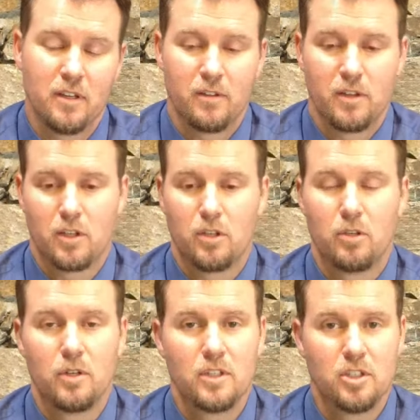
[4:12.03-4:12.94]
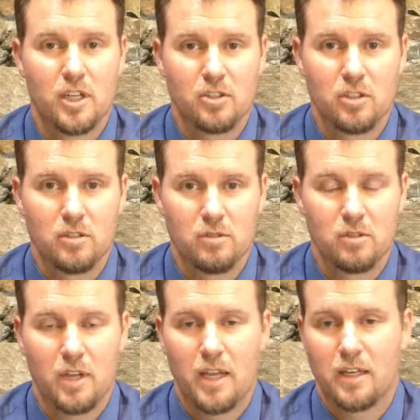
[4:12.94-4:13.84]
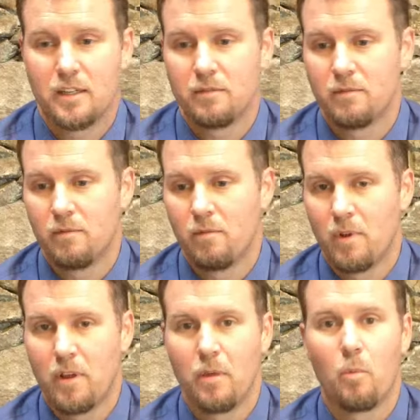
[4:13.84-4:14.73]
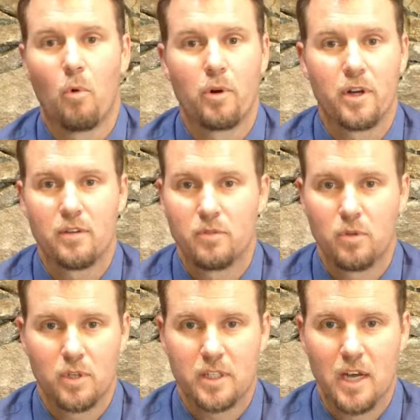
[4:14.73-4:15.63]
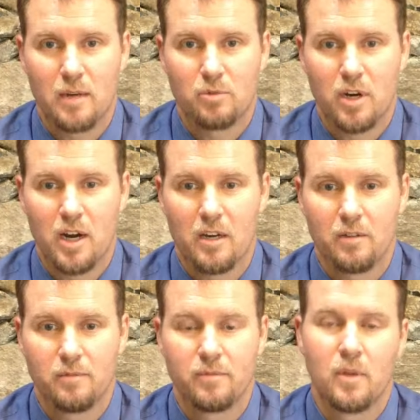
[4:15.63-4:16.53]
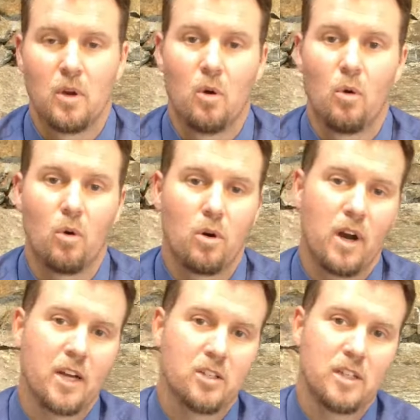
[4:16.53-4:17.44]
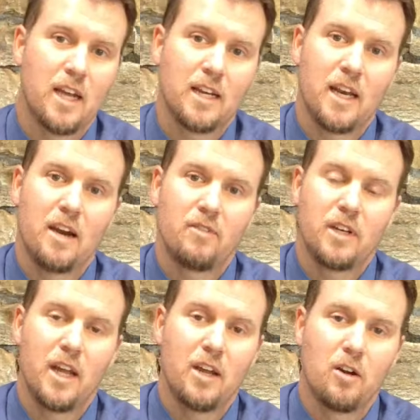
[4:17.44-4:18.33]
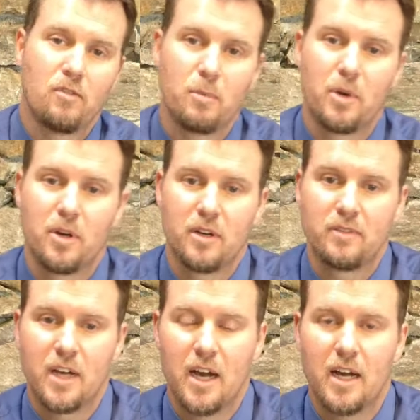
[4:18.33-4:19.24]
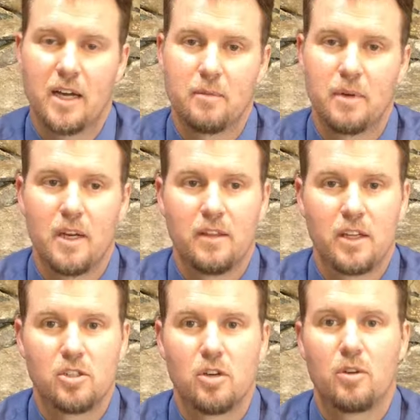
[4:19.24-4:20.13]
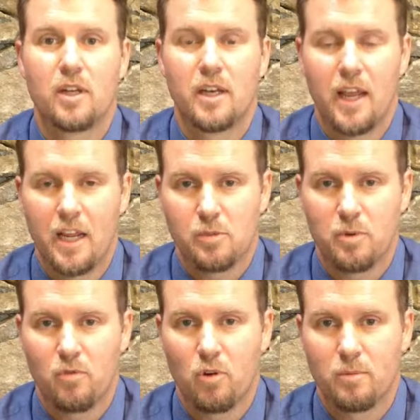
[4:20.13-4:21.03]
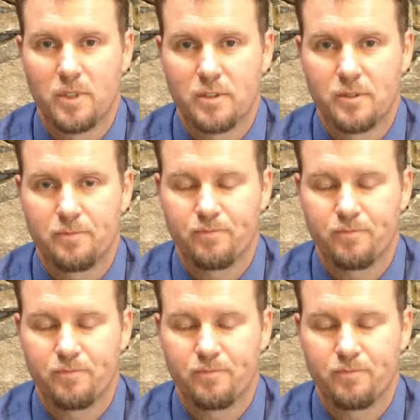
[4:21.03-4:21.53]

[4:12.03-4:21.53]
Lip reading: the acute ingestion, so taking it the morning of doing a time trial, or actually taking it every day over a period of time. They showed enhanced performance.